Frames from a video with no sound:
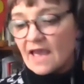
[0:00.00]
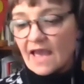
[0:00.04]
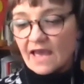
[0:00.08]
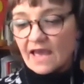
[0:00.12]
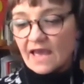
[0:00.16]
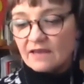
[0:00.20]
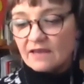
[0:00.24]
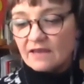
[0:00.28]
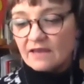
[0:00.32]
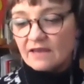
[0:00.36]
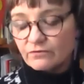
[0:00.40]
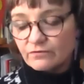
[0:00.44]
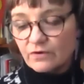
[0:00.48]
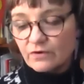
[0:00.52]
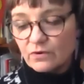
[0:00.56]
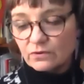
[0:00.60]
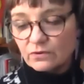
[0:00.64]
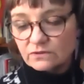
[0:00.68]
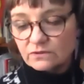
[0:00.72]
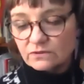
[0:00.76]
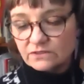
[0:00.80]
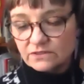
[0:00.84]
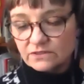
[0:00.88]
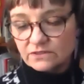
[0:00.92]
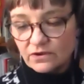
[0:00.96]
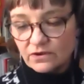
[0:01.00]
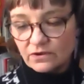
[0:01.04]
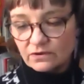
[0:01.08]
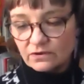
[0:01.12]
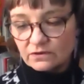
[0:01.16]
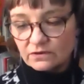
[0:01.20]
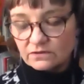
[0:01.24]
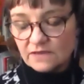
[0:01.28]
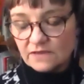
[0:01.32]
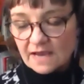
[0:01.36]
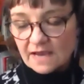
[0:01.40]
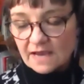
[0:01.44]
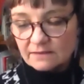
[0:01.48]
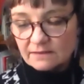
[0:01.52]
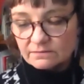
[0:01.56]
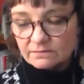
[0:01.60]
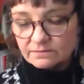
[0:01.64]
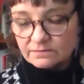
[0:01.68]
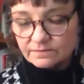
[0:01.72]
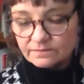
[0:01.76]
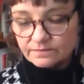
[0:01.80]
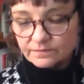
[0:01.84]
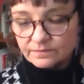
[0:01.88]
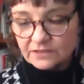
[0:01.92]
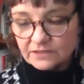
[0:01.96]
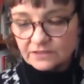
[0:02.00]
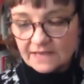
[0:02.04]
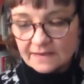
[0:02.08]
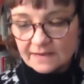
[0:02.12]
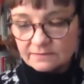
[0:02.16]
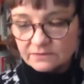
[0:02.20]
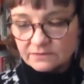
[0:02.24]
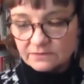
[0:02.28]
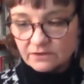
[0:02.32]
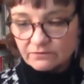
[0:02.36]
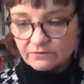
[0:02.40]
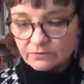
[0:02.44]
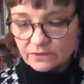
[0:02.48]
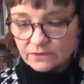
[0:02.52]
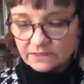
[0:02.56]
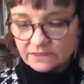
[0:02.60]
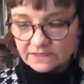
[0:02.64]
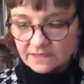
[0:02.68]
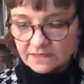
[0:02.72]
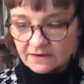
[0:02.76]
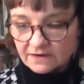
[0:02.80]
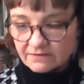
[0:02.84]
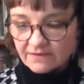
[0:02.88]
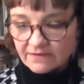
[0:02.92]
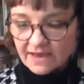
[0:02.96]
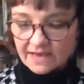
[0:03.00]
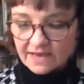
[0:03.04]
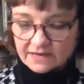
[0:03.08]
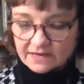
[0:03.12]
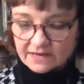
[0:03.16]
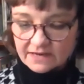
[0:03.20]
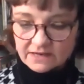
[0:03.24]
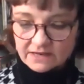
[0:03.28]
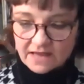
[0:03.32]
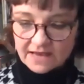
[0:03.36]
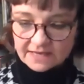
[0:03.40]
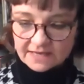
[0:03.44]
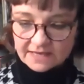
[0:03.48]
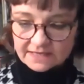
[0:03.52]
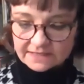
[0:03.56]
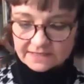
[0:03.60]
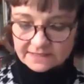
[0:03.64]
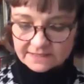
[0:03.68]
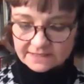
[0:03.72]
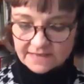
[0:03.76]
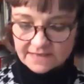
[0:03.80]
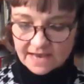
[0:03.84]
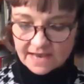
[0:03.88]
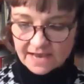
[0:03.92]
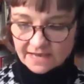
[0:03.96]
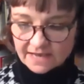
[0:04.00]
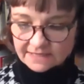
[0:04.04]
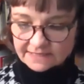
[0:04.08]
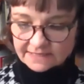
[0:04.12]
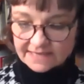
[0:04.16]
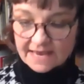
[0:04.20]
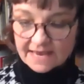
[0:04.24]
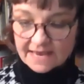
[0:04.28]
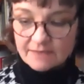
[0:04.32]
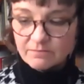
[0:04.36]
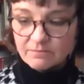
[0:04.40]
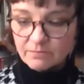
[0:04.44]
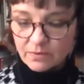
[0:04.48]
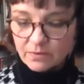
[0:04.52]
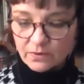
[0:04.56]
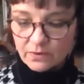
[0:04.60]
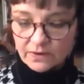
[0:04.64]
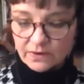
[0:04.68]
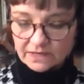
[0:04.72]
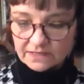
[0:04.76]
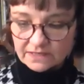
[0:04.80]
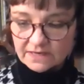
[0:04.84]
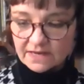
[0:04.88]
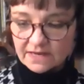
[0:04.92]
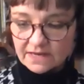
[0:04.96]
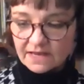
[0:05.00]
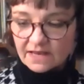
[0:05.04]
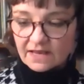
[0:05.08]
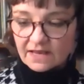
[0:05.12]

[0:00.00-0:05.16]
And we've also, um, teams I've worked in have had like a Uh, ten point,